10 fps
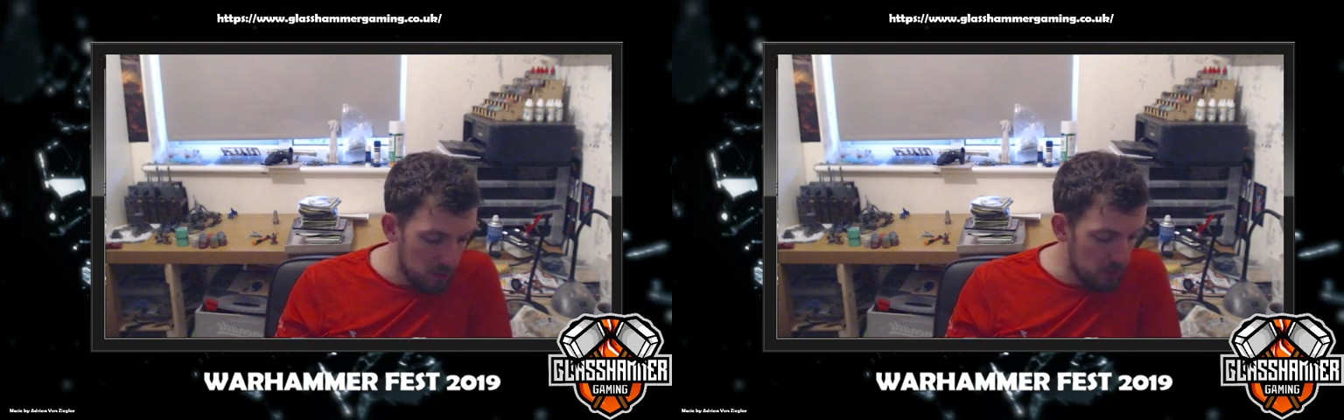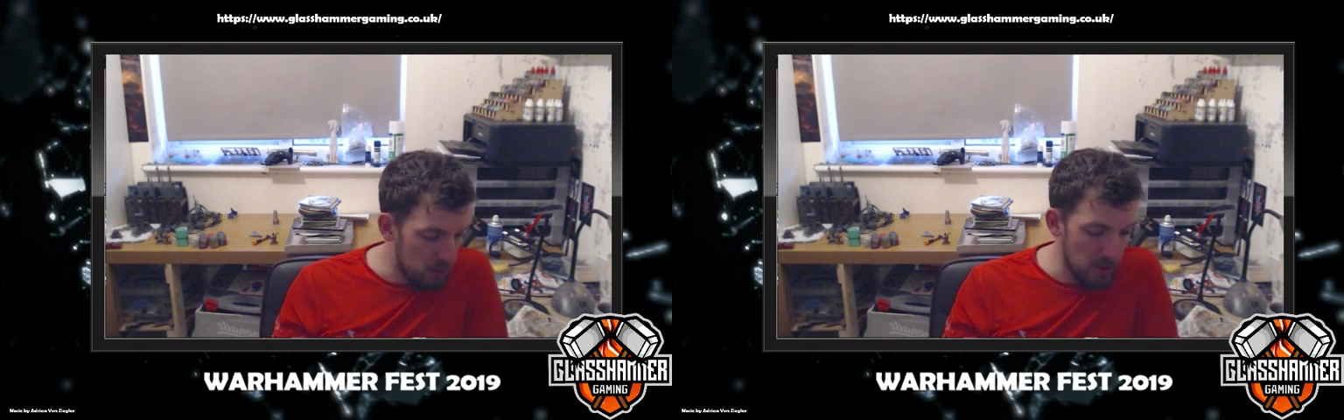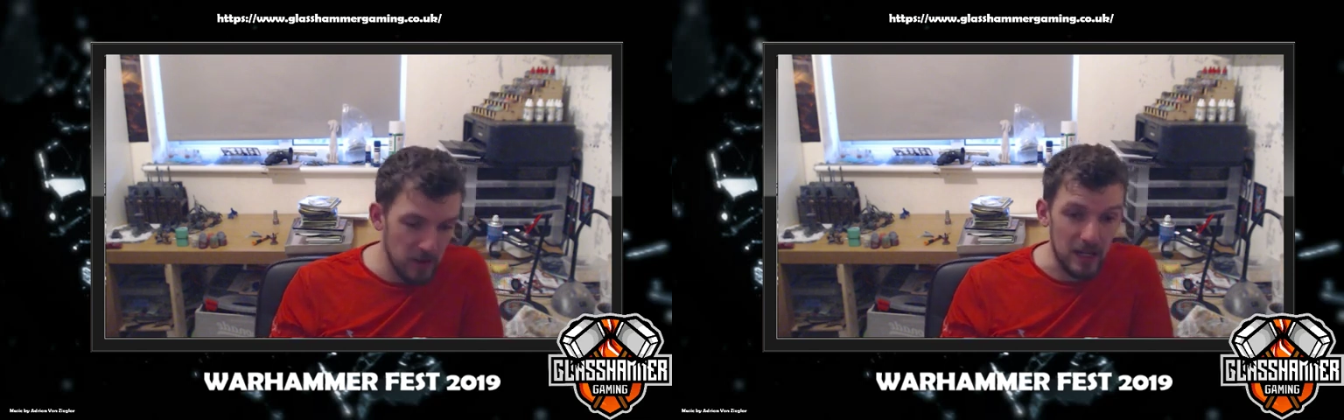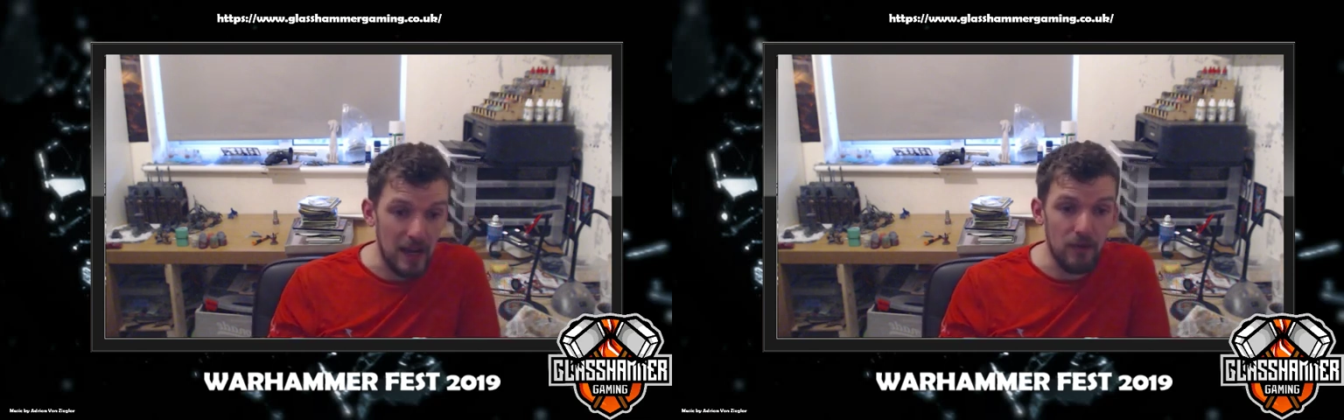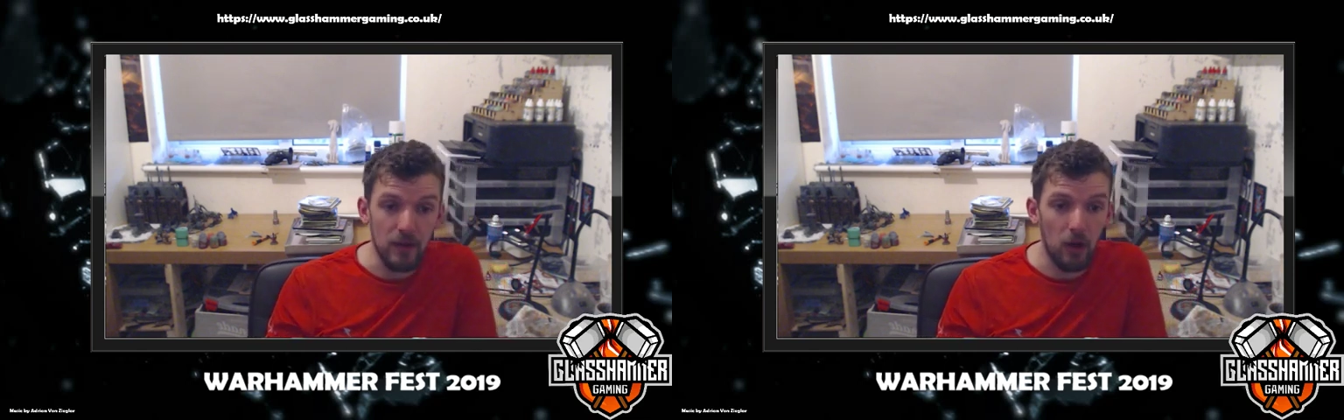pretty much
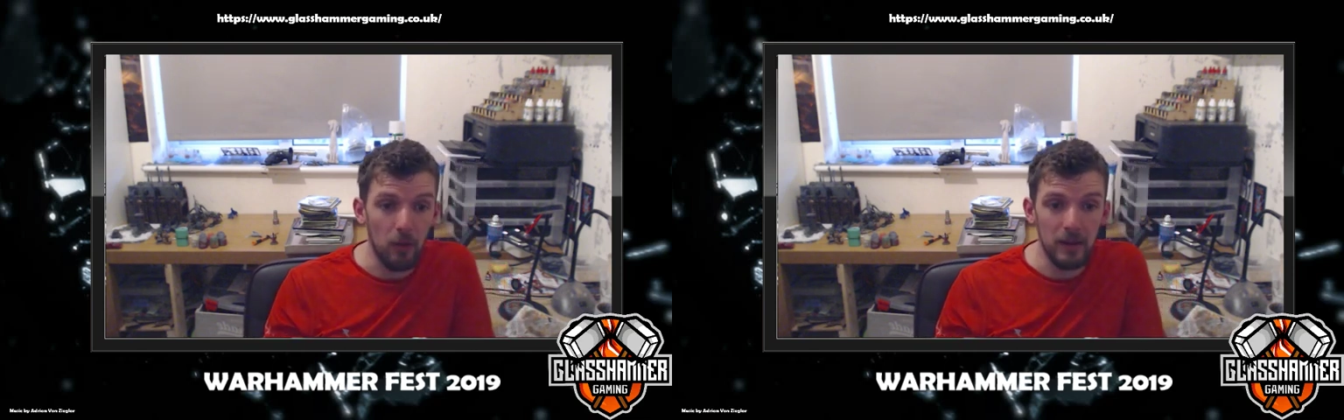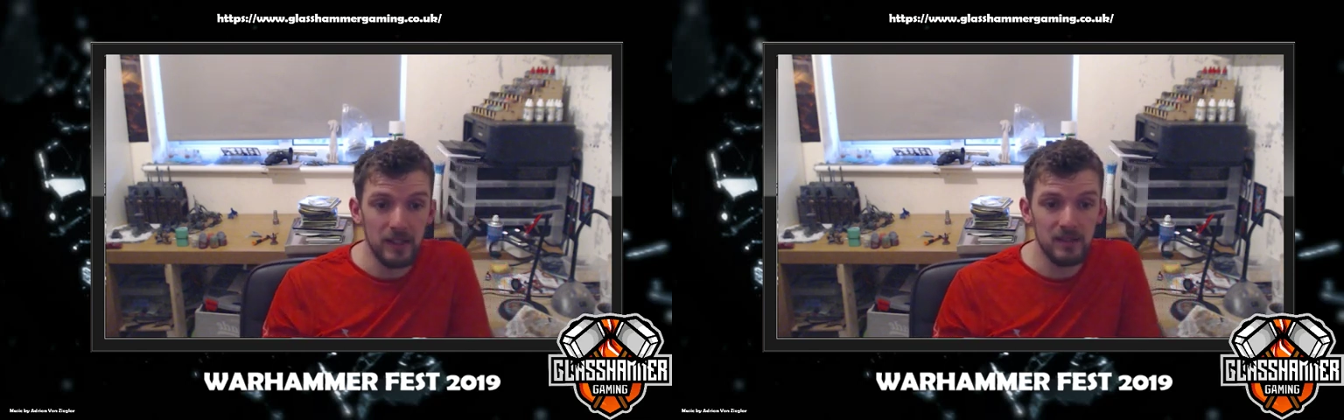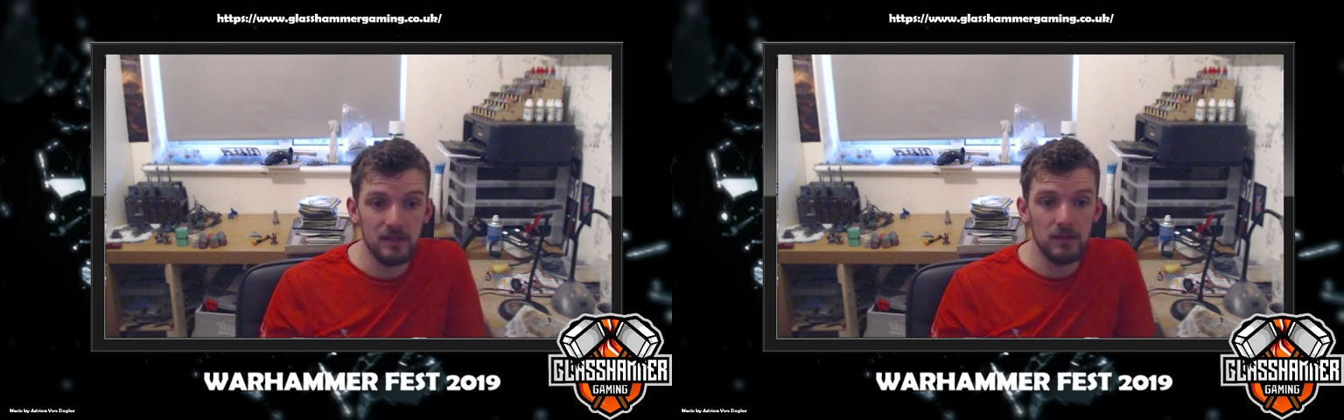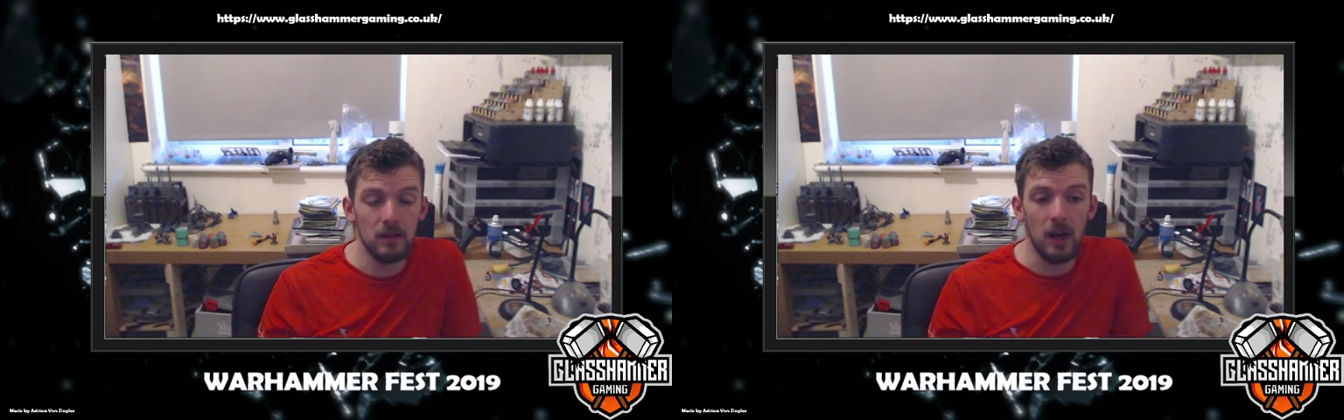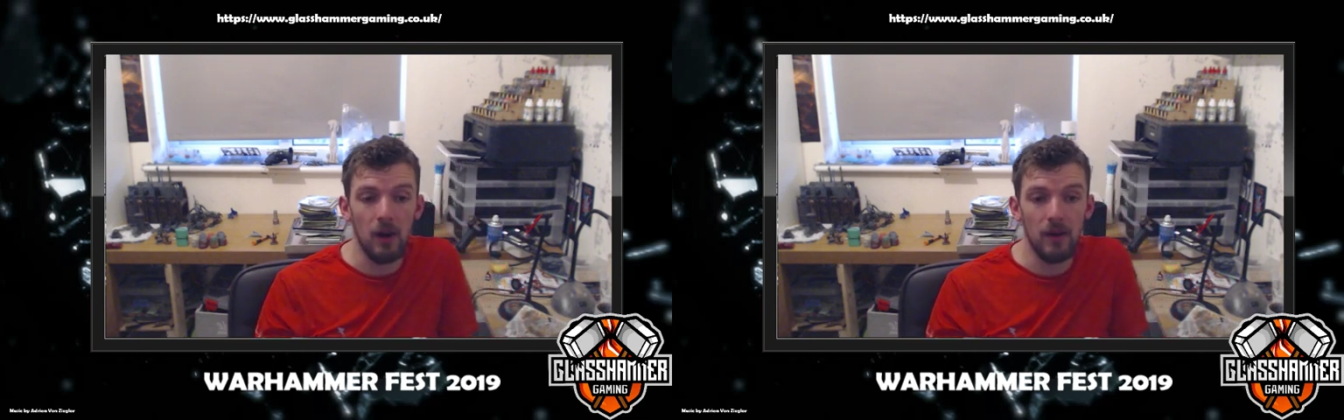every hobbyist
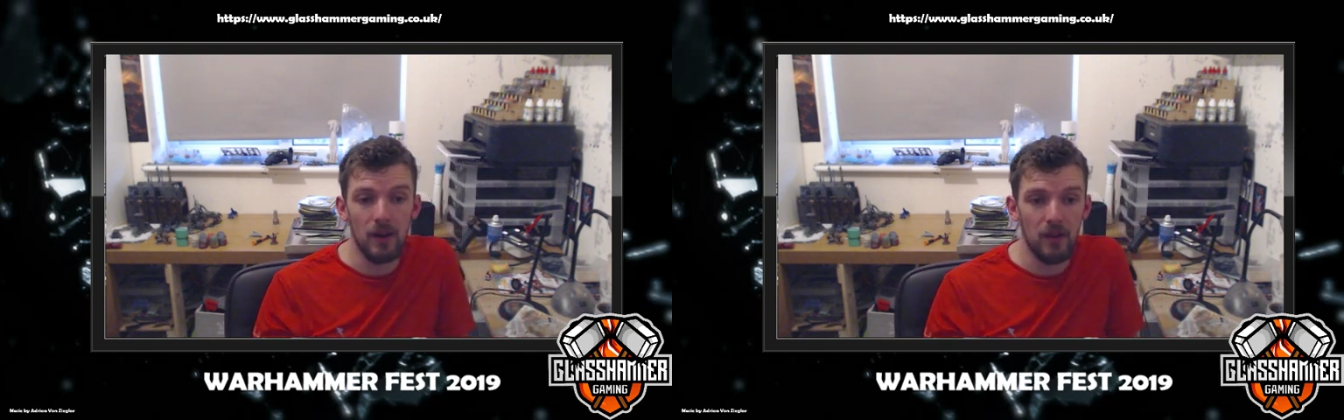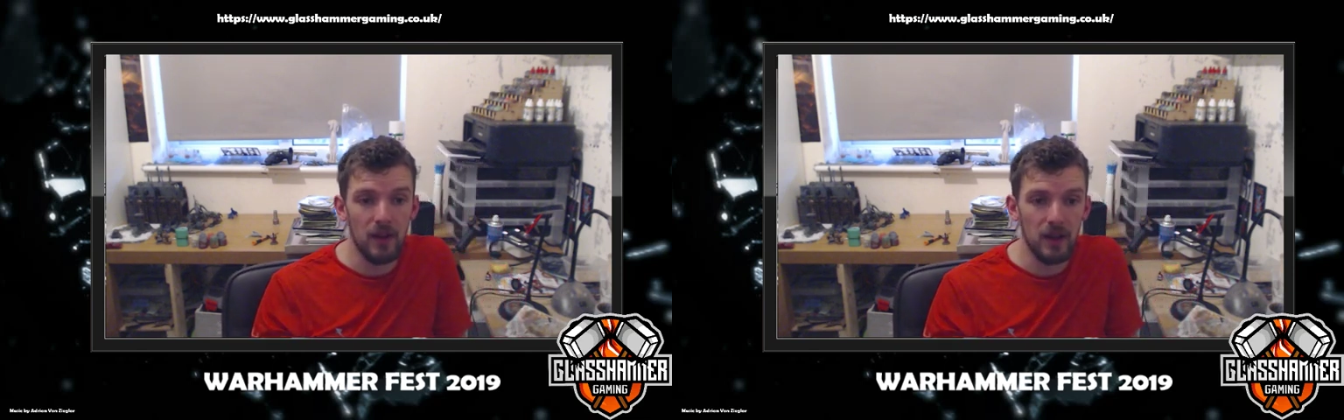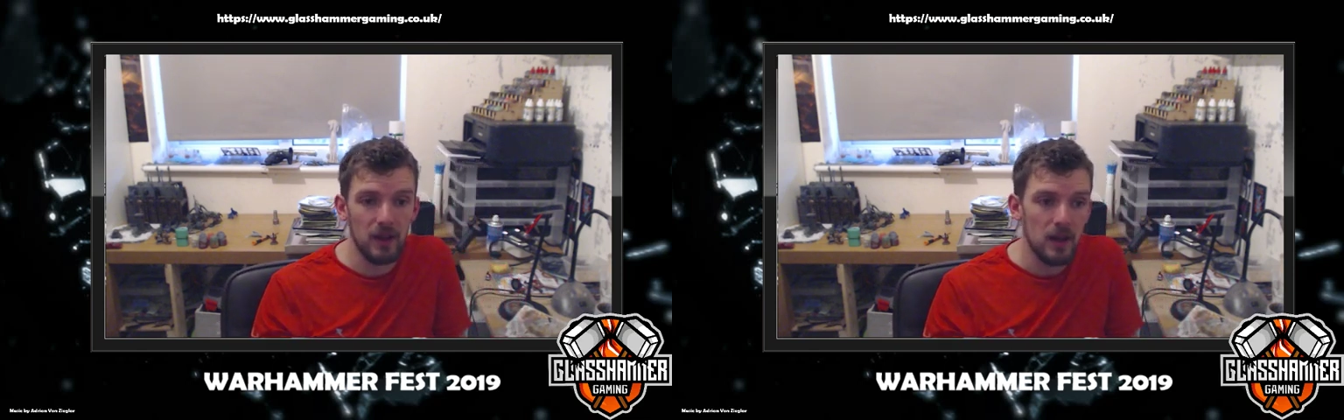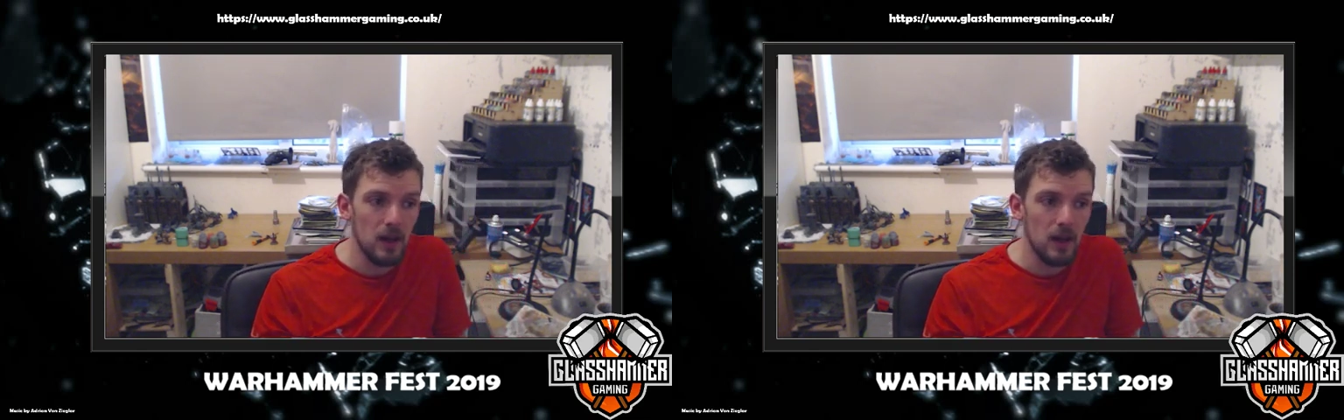going, I think.